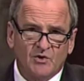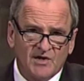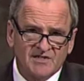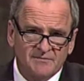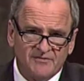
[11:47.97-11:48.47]
So
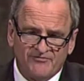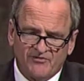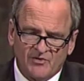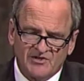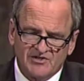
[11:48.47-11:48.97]
the question
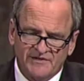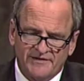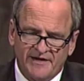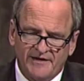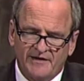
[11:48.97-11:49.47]
before
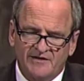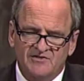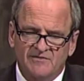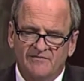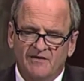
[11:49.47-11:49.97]
us today
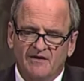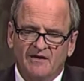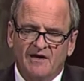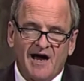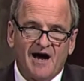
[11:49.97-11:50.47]
is,
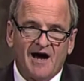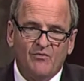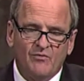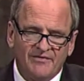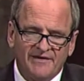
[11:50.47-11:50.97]

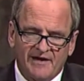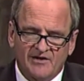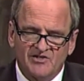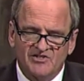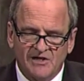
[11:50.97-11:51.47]
how will
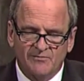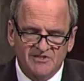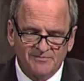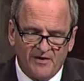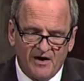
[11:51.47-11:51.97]
the N R
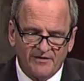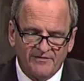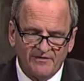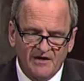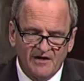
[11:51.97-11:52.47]
C
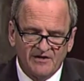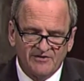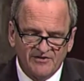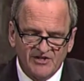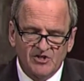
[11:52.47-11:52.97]
respond
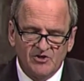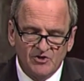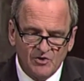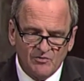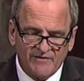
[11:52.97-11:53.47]
to these
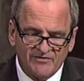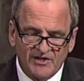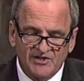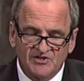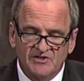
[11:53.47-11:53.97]
new
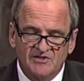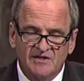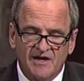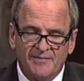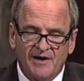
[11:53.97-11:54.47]

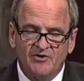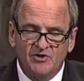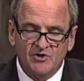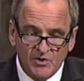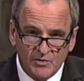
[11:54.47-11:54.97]
revelations
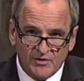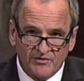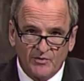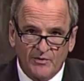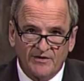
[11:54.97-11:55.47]
about
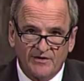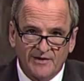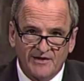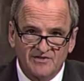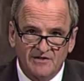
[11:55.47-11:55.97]
new
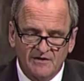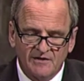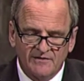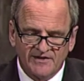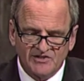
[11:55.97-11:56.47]
earthquake threats
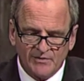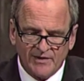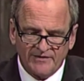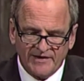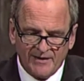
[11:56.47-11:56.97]
that
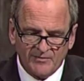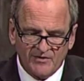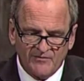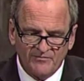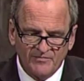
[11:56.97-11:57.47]
surround
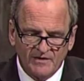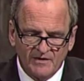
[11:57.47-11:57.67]
Diablo?